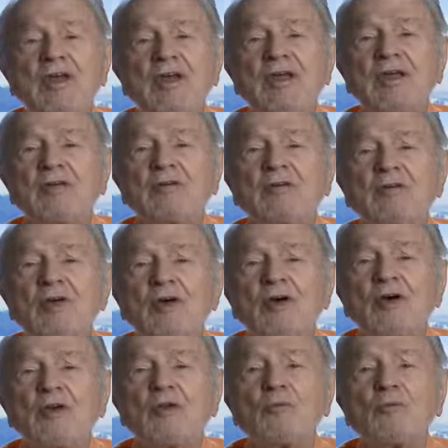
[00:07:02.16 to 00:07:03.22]

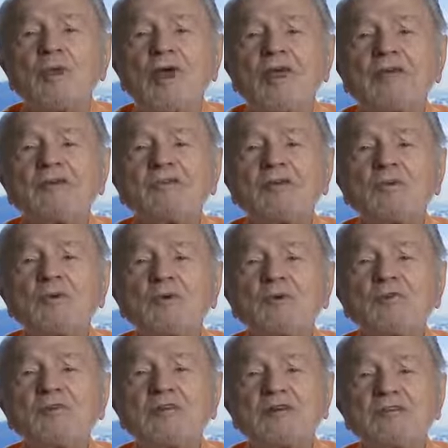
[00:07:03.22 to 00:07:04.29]
on the planets in the
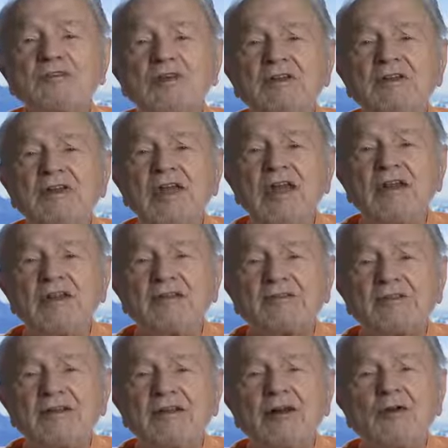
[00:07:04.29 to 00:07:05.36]
most distant
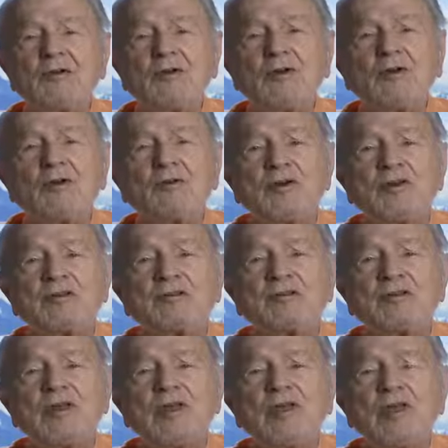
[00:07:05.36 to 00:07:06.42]
galaxy in our universe.